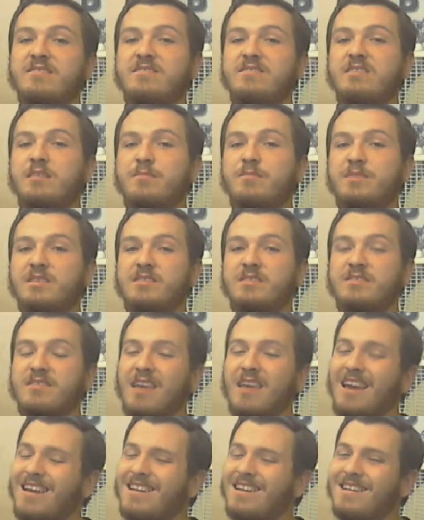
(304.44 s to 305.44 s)
Simmons
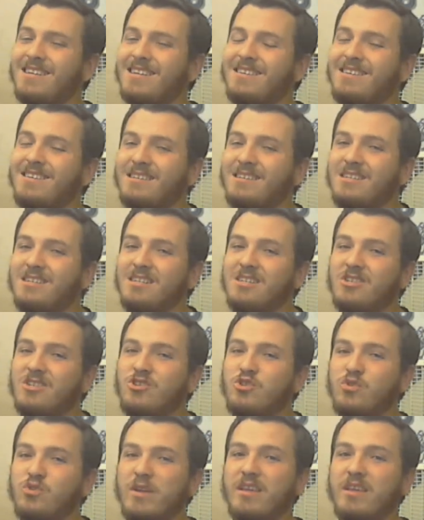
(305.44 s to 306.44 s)
kind of
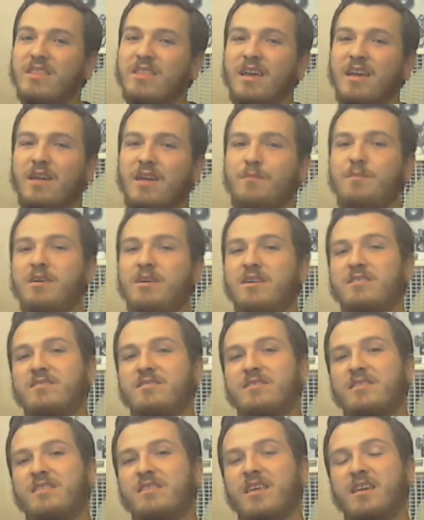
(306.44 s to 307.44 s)
tricked them into
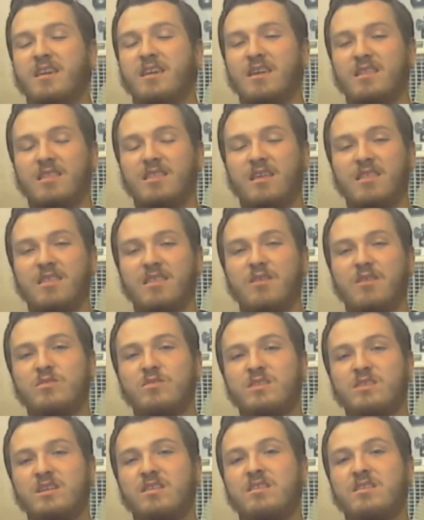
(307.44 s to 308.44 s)
thinking that there
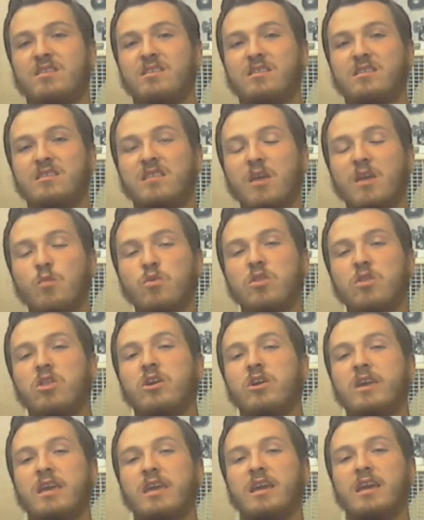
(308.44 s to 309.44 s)
was a they were
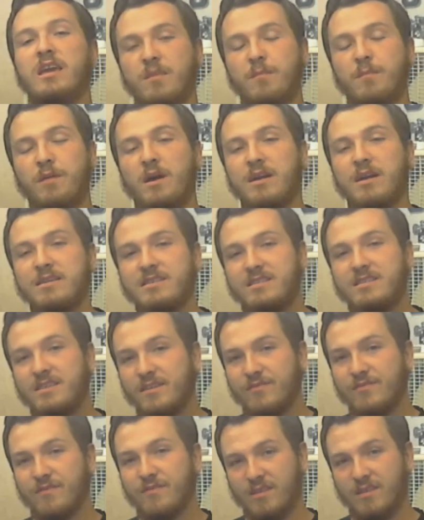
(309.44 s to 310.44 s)
looking at the box
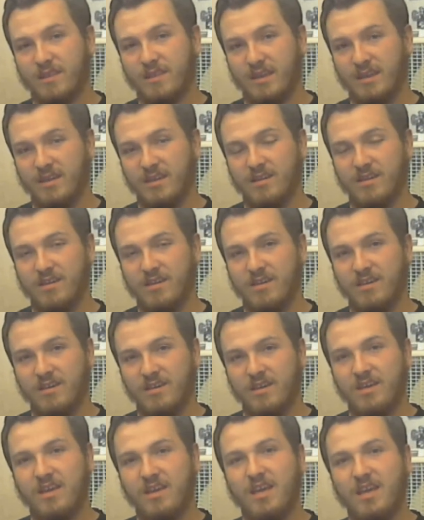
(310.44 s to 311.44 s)
differently.
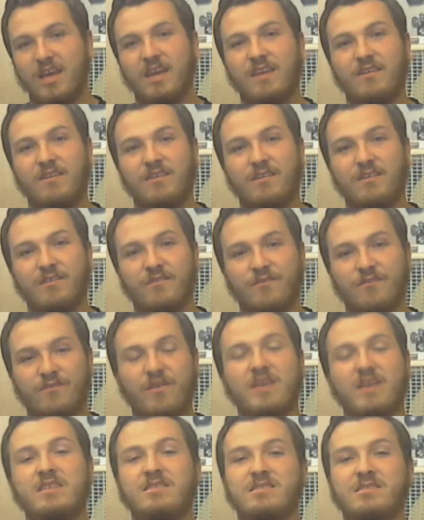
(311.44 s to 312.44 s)
And
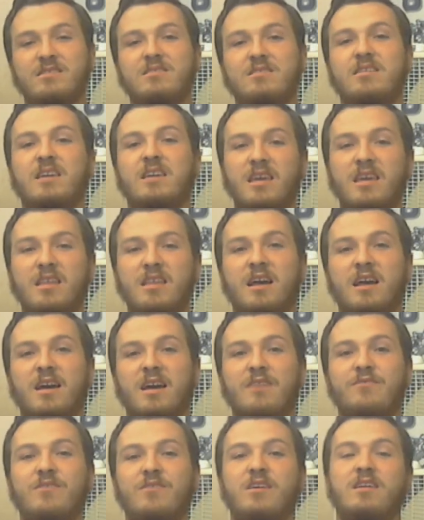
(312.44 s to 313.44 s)
Fitz, he
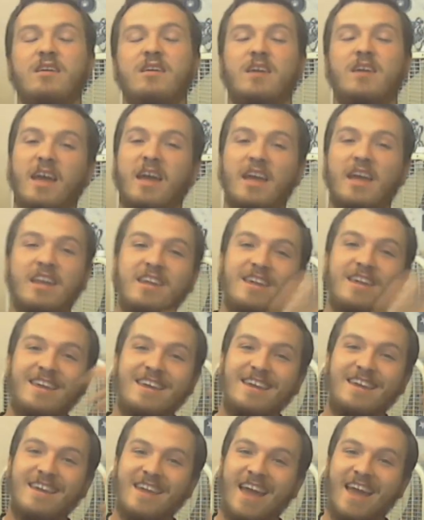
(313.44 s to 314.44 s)
left, and
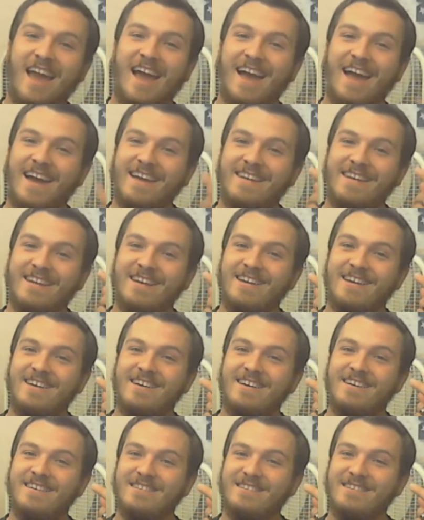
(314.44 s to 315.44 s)
he had
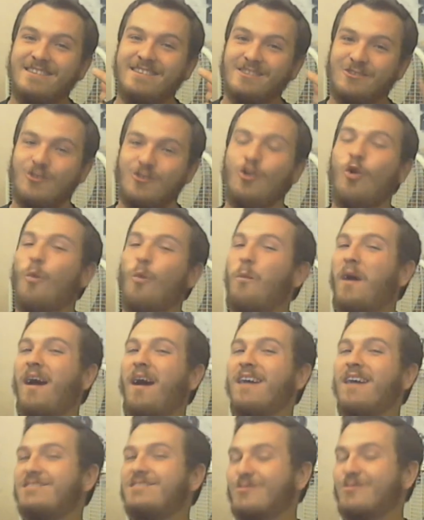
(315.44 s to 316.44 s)
the
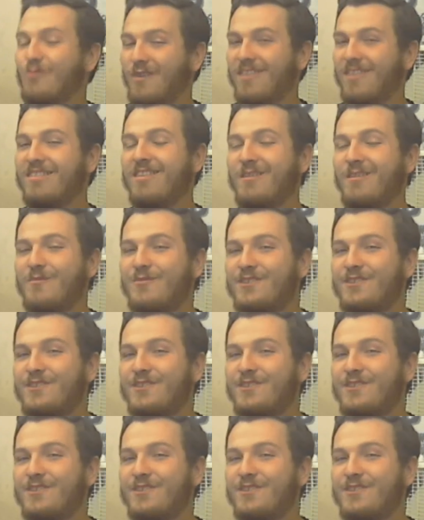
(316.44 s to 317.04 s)
toolbox with him.